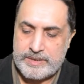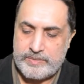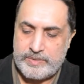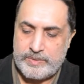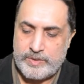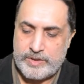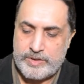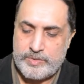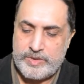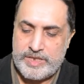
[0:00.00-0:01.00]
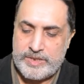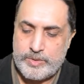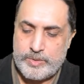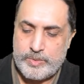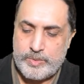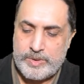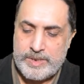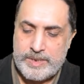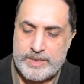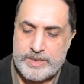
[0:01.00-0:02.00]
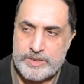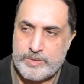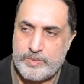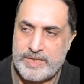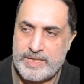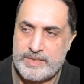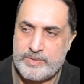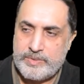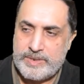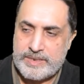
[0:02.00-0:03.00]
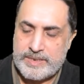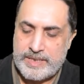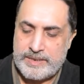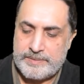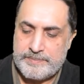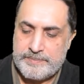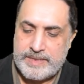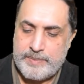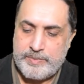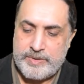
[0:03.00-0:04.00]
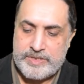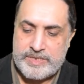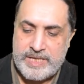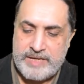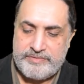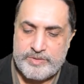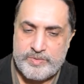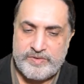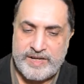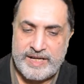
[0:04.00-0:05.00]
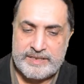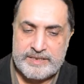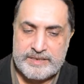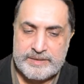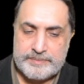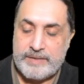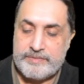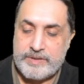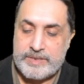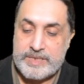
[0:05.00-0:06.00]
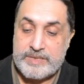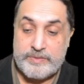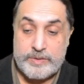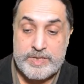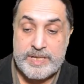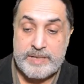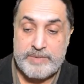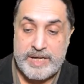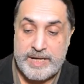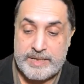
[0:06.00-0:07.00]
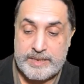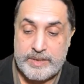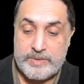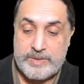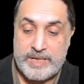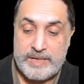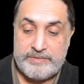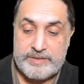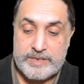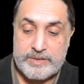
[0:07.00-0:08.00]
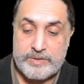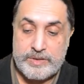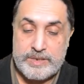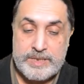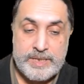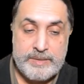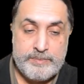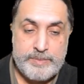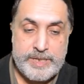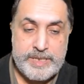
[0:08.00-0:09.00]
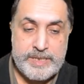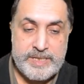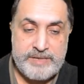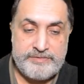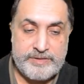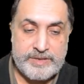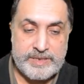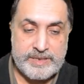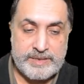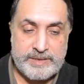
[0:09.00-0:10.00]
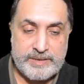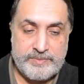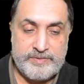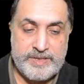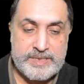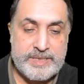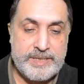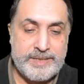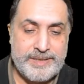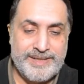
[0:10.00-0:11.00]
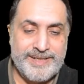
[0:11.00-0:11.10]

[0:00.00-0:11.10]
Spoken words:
with what you need to do. So what I'll do is I'll tap on save to files. I've got this folder in my iCloud drive, which is called BTT for obviously